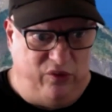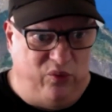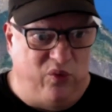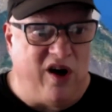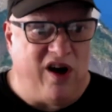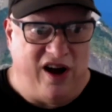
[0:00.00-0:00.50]

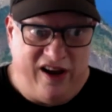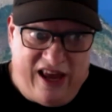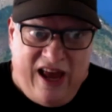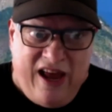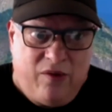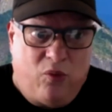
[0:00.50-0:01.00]
What
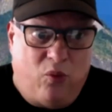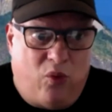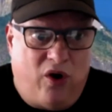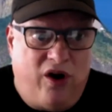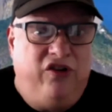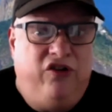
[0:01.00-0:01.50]
again?
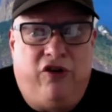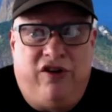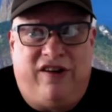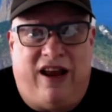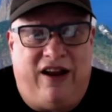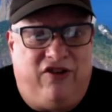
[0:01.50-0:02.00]
What is your
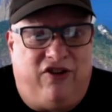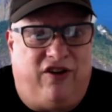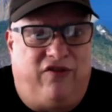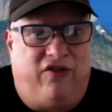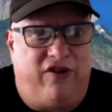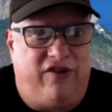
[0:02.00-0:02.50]
intention?
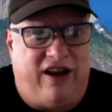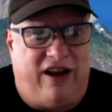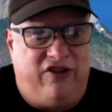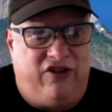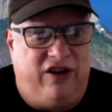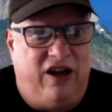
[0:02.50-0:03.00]
If your
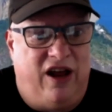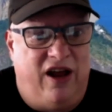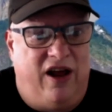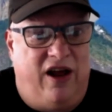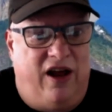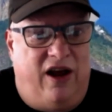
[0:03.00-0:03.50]
intention,
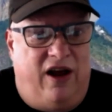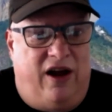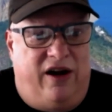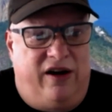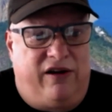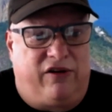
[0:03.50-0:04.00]

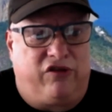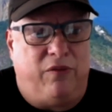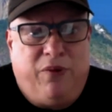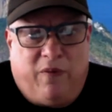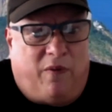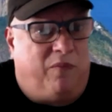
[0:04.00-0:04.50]
you know, some
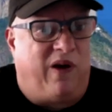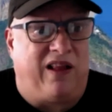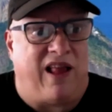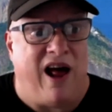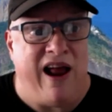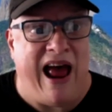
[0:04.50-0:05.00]
people, a
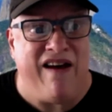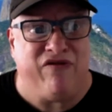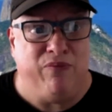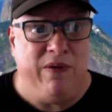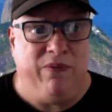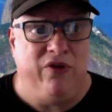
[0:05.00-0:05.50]
lot of half
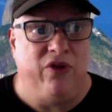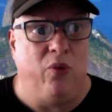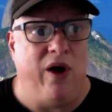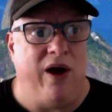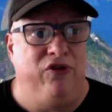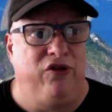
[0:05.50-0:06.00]
people in the
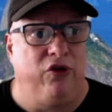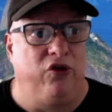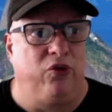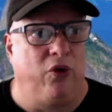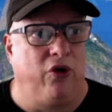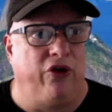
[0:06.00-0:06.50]
web series
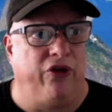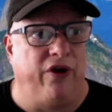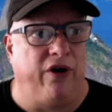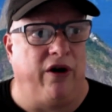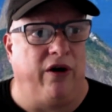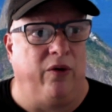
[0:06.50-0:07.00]
world
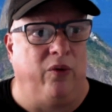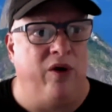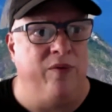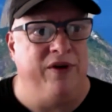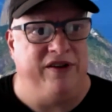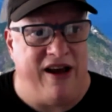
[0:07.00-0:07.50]
want
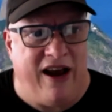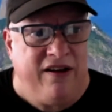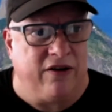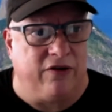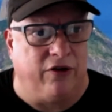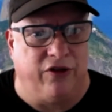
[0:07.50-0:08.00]
to be
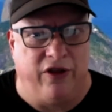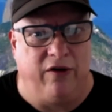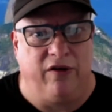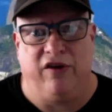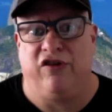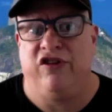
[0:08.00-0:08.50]
technical. They're
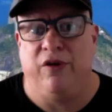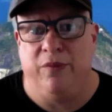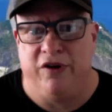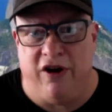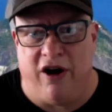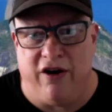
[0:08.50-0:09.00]
they're
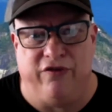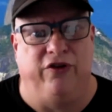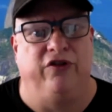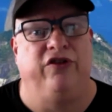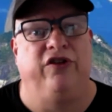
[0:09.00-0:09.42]
cinematographers.